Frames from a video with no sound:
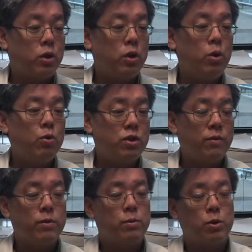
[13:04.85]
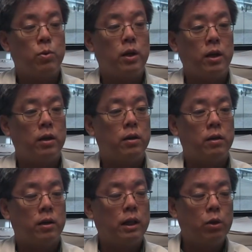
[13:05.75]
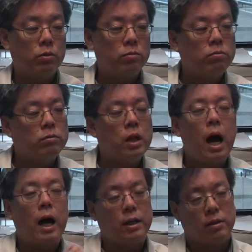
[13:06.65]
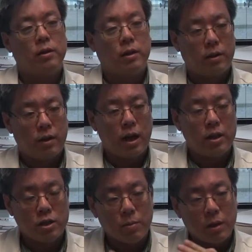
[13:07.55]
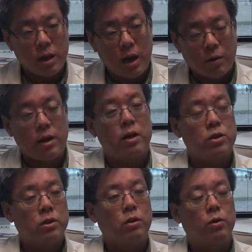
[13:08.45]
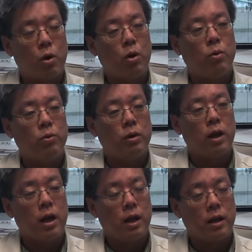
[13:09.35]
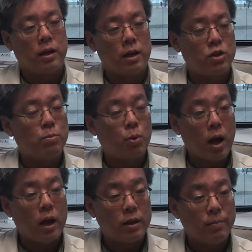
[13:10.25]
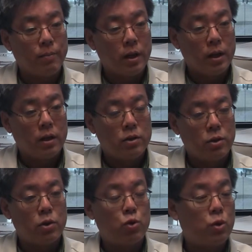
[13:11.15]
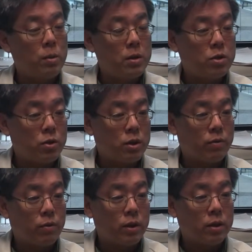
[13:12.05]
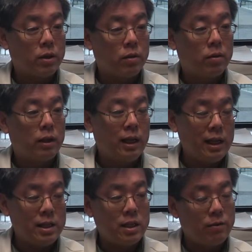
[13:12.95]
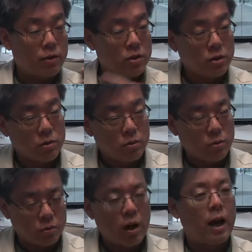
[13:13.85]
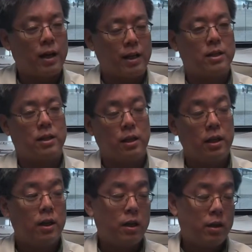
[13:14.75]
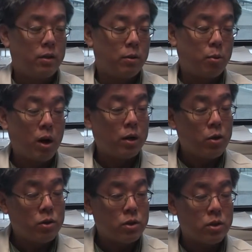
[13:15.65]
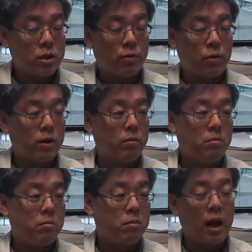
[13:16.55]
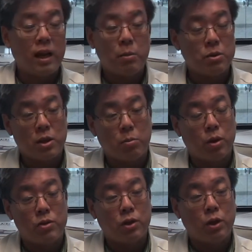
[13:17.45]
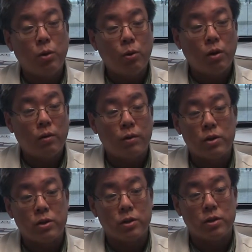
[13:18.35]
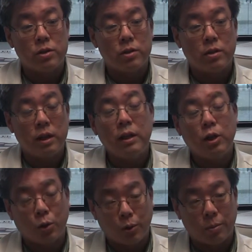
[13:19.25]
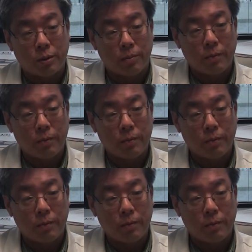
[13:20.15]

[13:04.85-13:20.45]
a huge difference between a little dot and something now that has grown and has spread. So the treatments are different, easy versus not easy. The prognosis is different, 90% plus cure versus incurable.